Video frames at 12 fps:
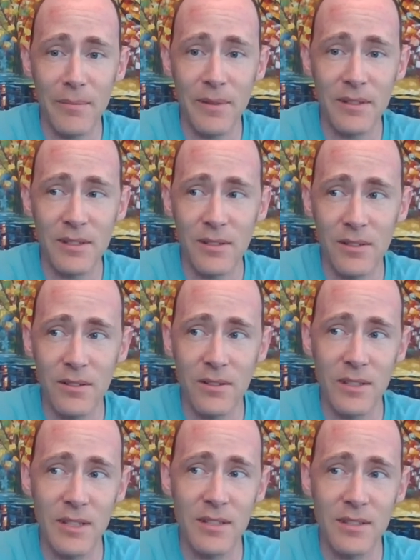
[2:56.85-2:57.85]
It's a good
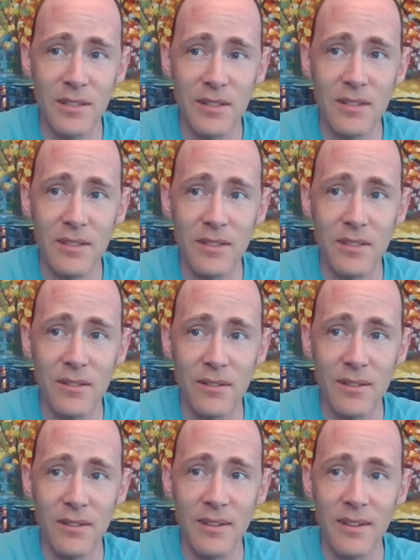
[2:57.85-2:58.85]
distance
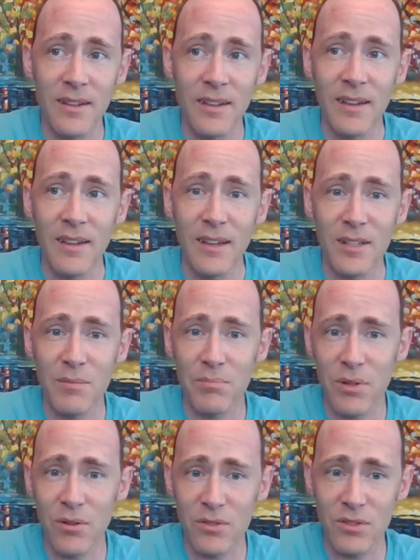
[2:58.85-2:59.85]
to
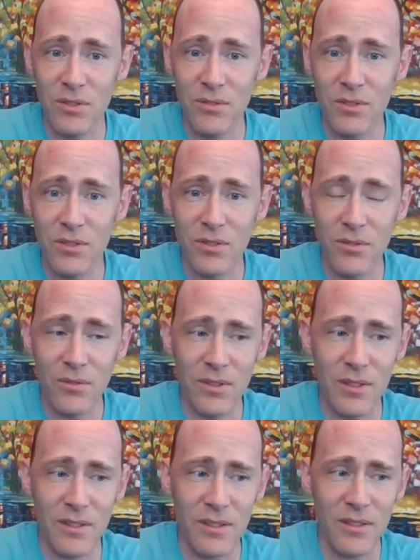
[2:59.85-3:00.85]
expose you to
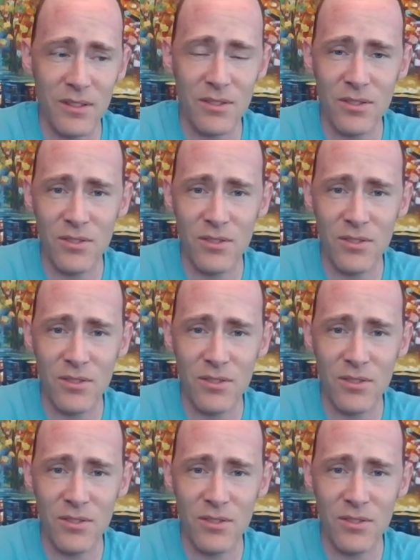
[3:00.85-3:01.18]
the